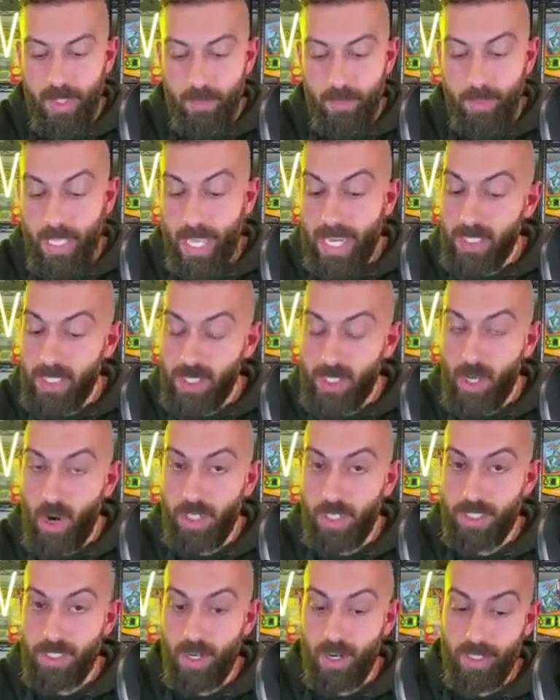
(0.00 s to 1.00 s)
Blaine's
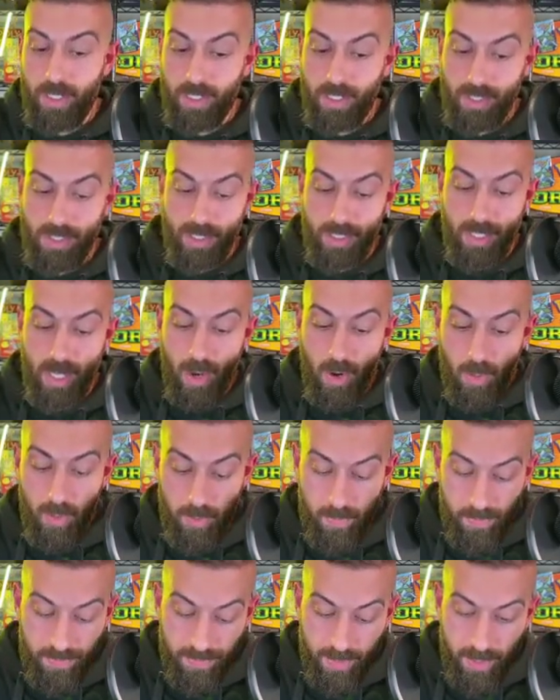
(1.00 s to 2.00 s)
Charizard. So,
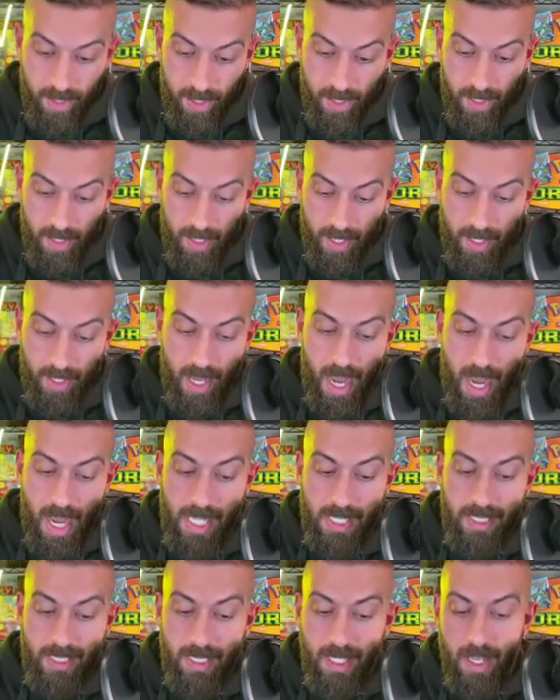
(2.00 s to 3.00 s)

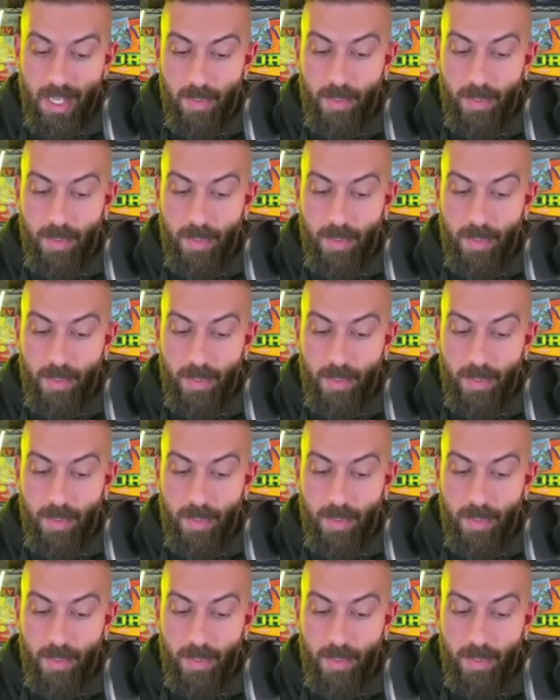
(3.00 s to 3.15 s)
guys,